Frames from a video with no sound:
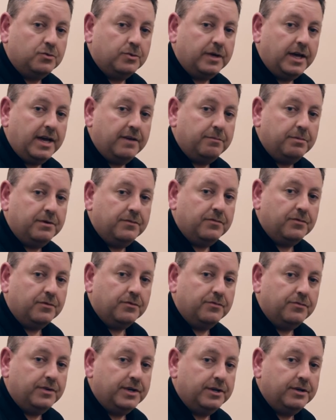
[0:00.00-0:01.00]
We have been for a
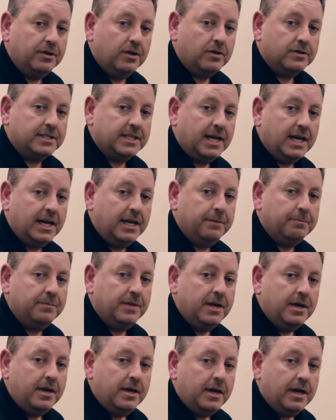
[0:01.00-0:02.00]
very long time,
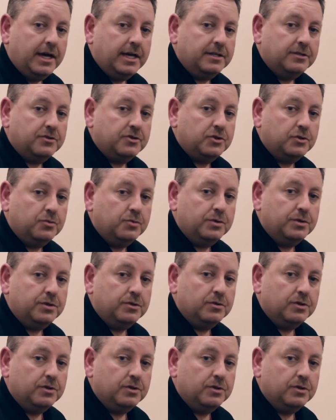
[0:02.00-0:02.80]
and so we